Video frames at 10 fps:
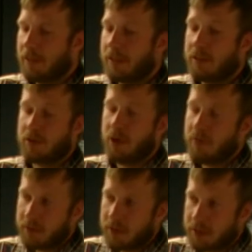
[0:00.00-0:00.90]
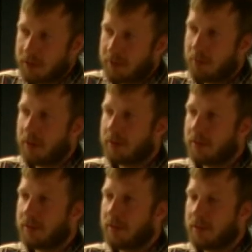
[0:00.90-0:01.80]
discovered it. But
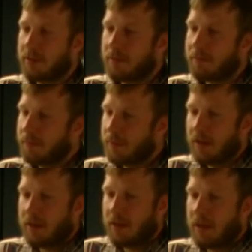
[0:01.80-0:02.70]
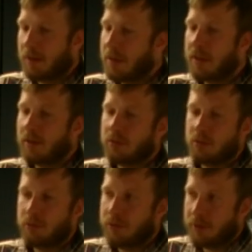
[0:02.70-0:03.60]
and I'm making
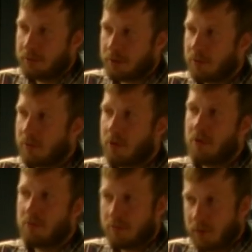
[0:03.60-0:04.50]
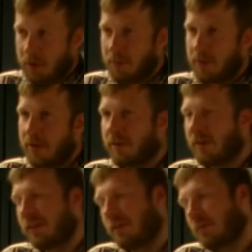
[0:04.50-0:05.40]
2 films in a row up there.
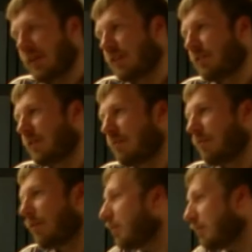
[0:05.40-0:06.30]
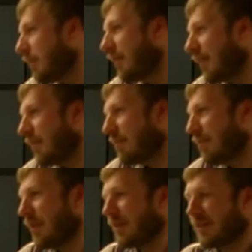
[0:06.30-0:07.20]
I think my next film won't be there,
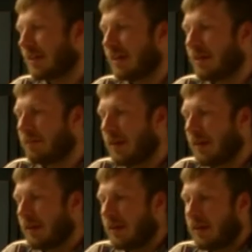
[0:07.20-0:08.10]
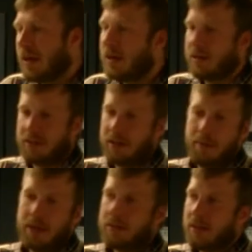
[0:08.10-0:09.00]
but yeah,
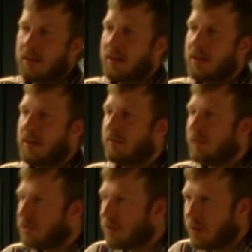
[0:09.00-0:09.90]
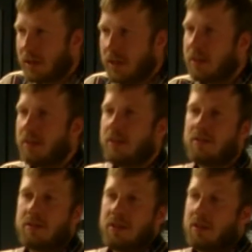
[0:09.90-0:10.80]
cinematically, visually,
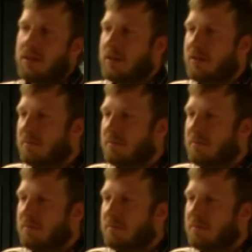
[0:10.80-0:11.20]
it's a